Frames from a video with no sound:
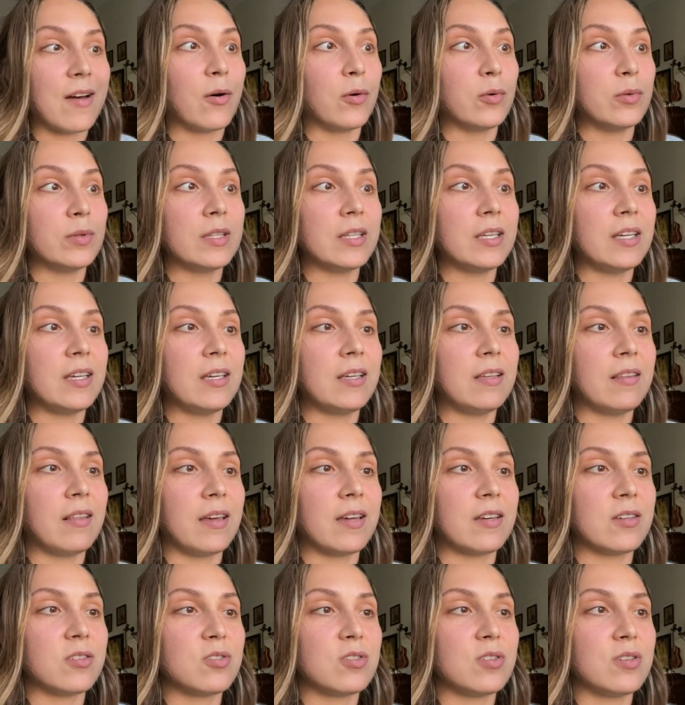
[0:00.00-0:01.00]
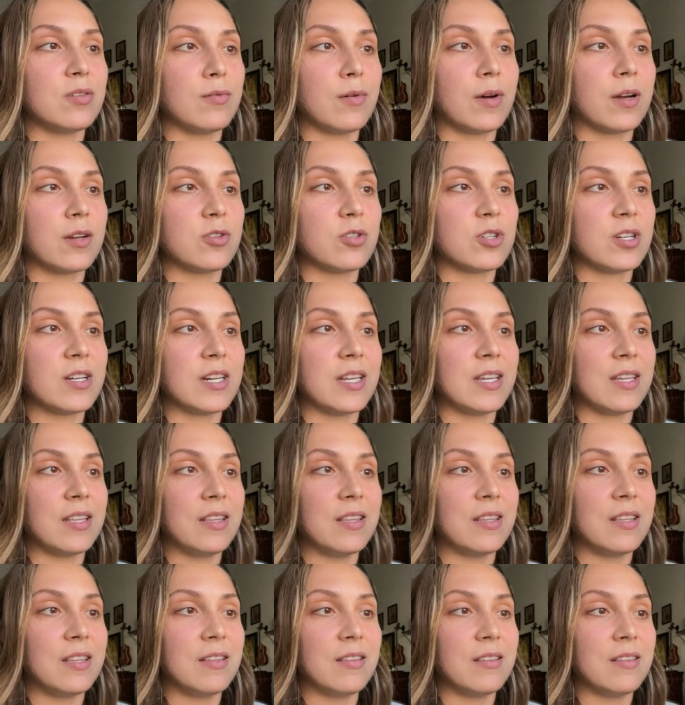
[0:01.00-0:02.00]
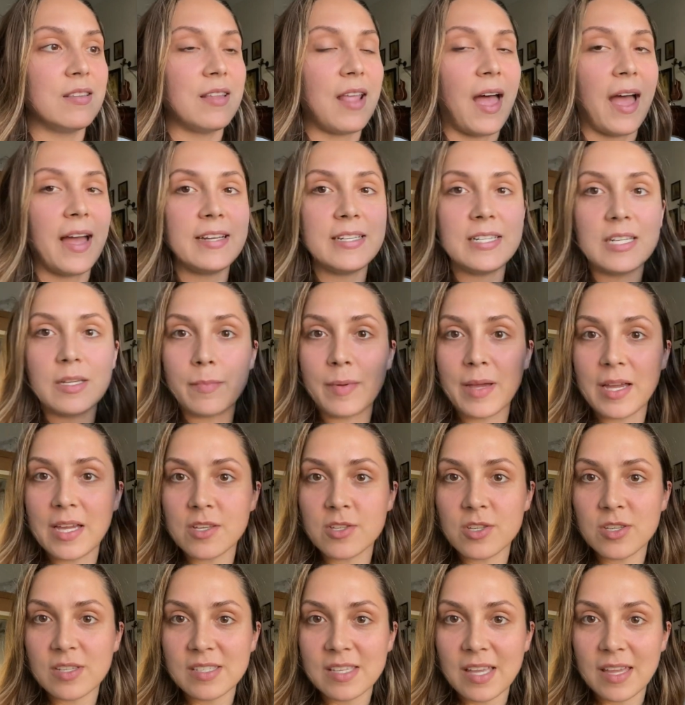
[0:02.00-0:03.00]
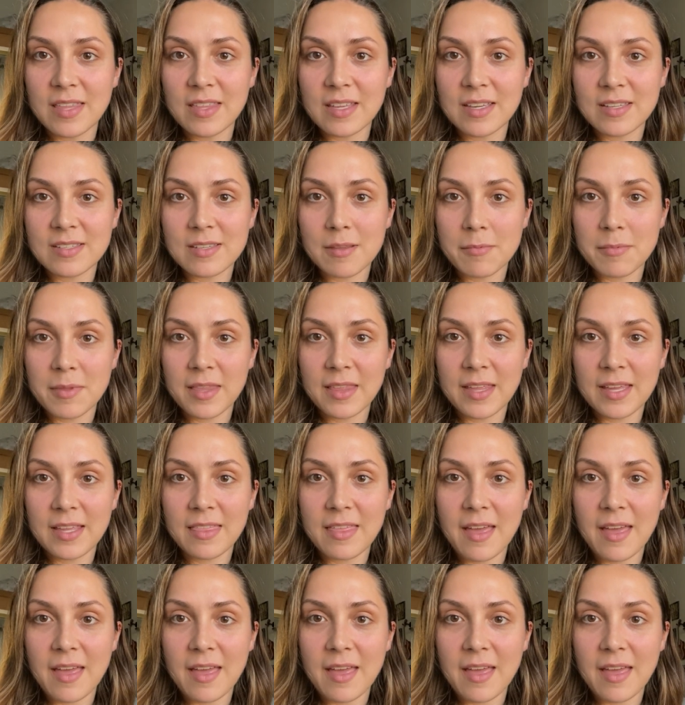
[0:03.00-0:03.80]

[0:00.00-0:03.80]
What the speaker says: only like 290 pages, I think, something like